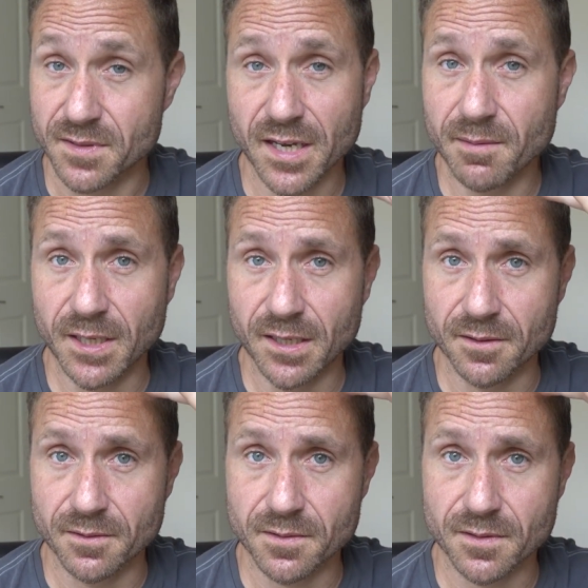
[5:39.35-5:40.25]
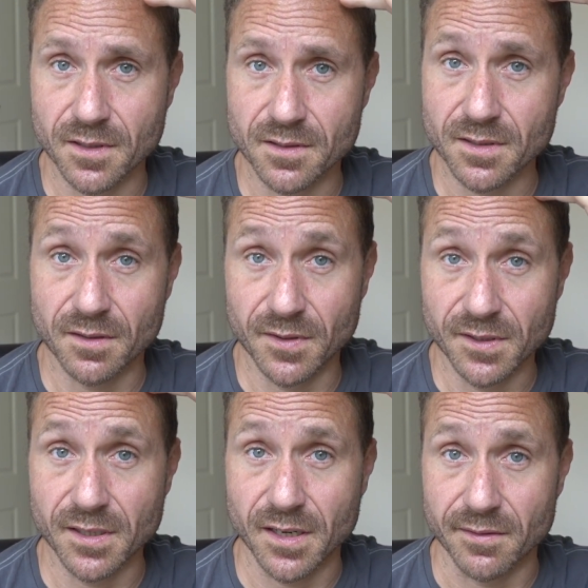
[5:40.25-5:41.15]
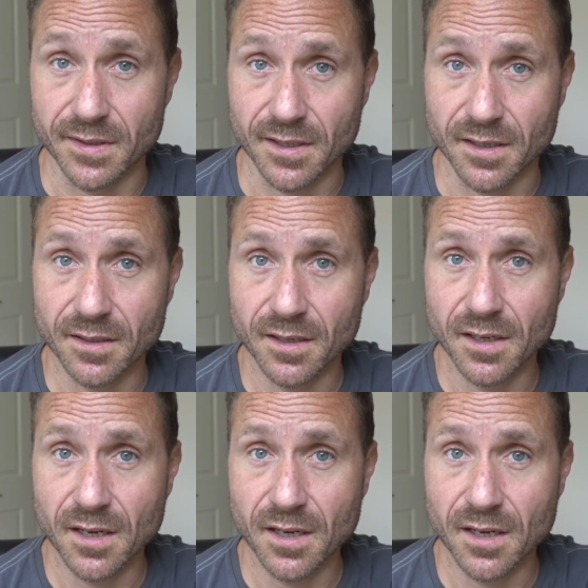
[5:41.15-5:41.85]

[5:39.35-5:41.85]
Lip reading: Same needles as if you didn't have it done,